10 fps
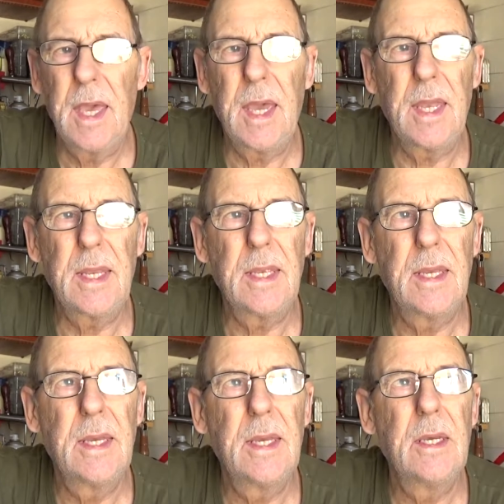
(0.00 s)
And
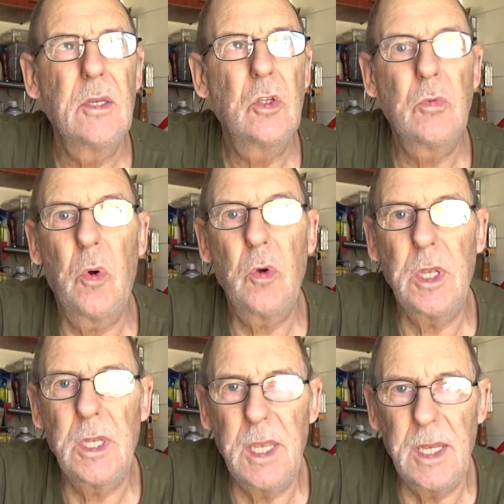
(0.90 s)
to the point
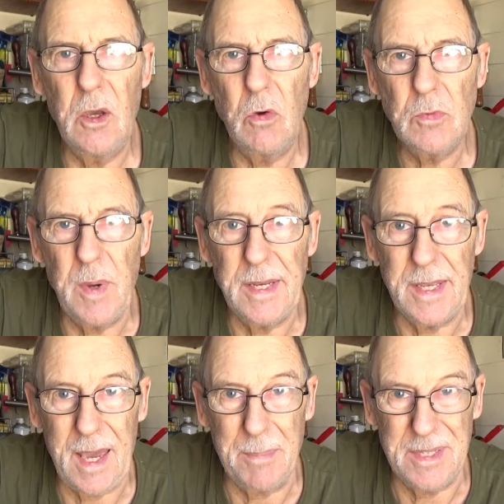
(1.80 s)
in the end, I always make the
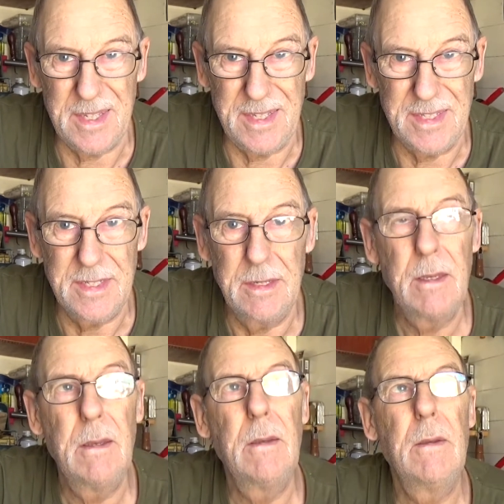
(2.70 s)
cup of teas.
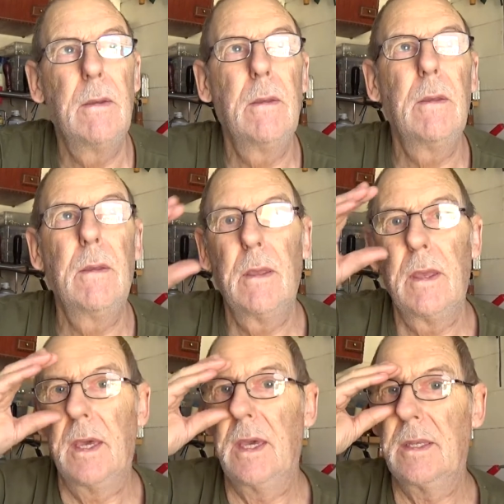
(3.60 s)

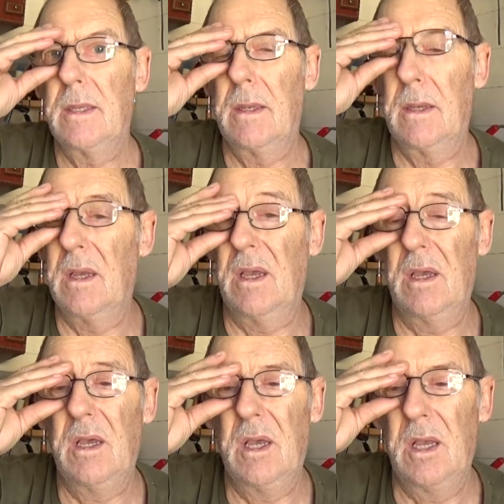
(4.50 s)
And
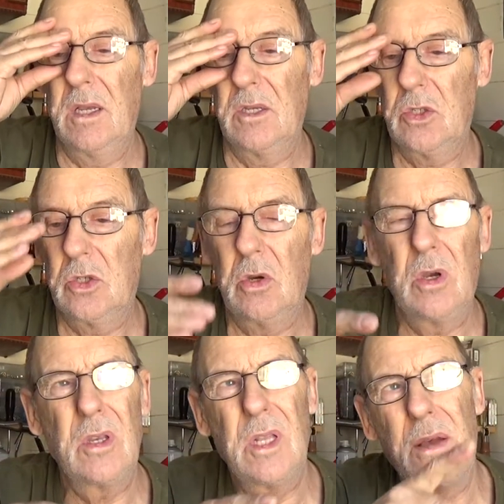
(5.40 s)

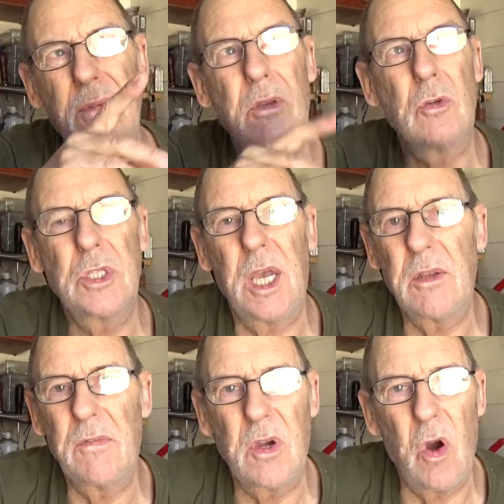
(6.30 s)
sorry, I love the little sound
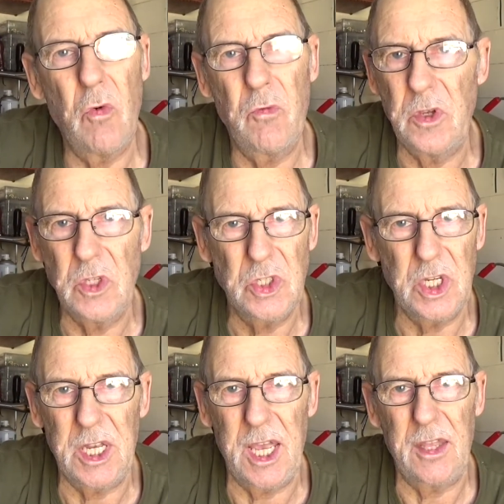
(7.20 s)
of a goldfinch
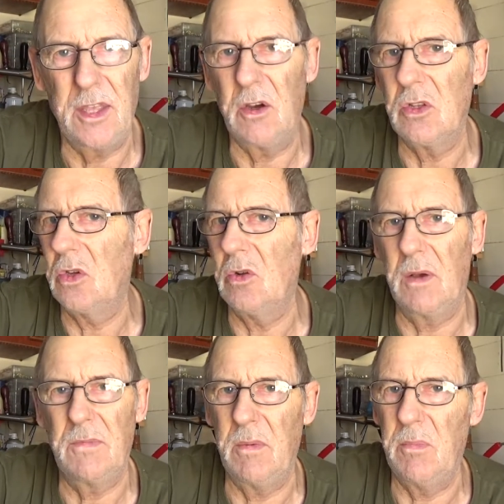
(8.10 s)
singing out there. I do
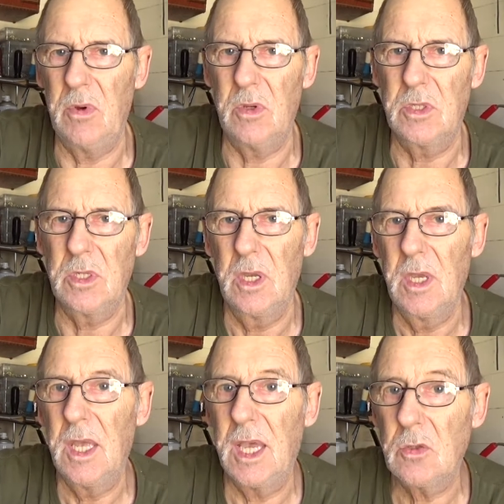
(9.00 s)
love them birds.
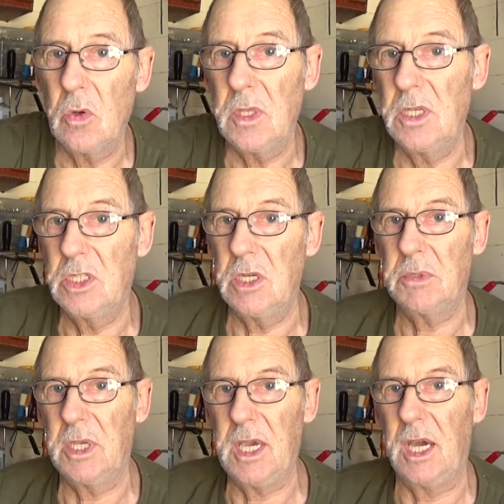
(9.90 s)
That's what these
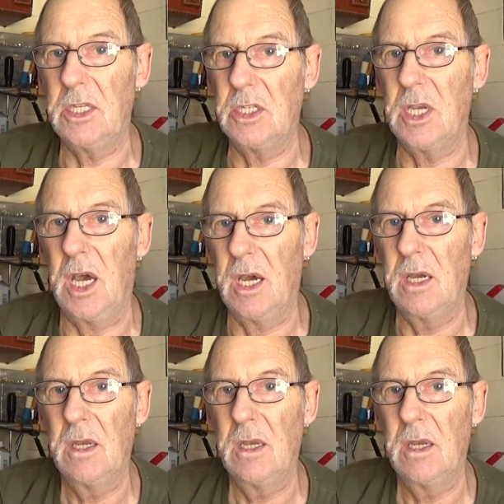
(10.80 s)
gypsy cages are.